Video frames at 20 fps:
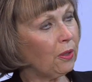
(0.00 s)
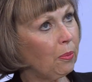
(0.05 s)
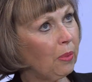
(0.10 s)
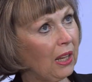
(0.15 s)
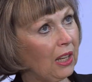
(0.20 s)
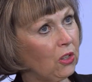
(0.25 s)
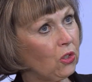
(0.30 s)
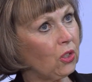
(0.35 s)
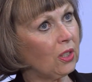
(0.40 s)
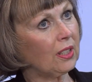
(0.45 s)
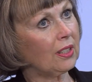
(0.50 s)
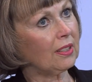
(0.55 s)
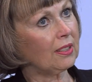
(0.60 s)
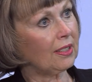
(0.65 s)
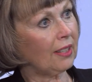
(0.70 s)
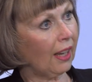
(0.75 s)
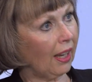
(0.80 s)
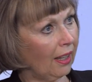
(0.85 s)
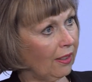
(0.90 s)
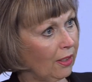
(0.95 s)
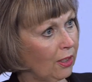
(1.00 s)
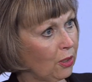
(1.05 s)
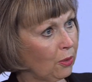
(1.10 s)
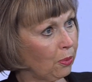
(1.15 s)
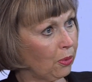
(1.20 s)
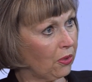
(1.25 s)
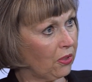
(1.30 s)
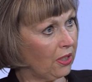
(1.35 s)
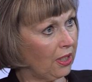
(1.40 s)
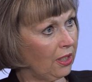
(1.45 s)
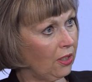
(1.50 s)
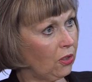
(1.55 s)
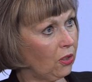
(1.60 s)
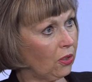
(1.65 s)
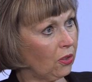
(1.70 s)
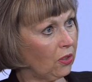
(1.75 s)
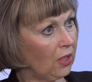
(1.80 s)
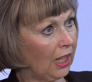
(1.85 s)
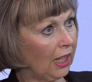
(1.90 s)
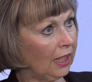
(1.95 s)
patient has had this
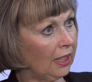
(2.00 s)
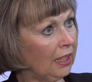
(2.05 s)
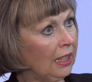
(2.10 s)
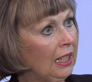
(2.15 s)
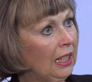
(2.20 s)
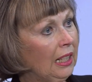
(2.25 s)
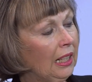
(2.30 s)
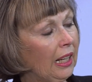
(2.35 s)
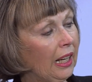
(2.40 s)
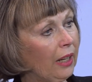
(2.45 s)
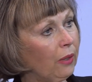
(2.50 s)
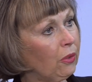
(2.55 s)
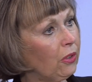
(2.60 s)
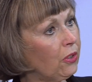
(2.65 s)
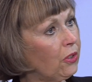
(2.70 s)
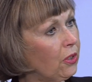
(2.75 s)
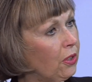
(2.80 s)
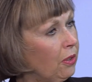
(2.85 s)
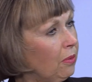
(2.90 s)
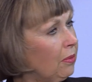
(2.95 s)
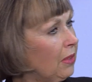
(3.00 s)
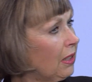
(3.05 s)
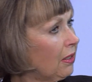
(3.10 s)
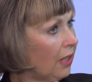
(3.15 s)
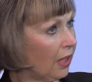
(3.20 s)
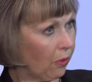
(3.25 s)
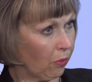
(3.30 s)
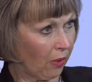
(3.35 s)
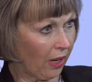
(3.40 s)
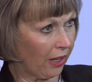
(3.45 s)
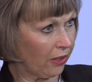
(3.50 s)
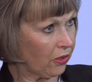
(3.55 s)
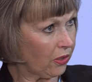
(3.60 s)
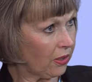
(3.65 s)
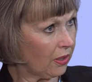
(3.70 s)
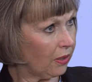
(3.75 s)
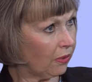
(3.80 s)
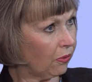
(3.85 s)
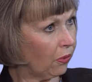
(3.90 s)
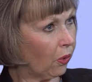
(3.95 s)
procedure done, I would assume that they
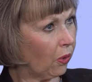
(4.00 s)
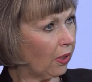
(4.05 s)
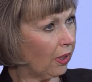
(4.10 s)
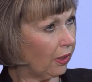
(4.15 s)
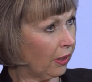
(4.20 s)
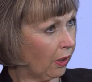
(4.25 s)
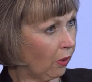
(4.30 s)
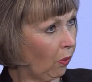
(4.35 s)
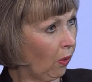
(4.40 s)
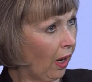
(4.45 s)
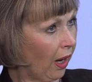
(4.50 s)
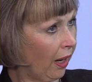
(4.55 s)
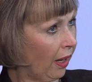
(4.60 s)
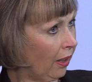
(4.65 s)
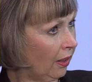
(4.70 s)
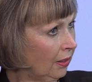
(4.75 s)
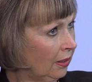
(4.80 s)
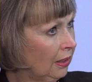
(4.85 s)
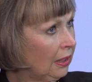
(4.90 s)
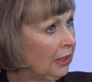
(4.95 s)
rest for a little while?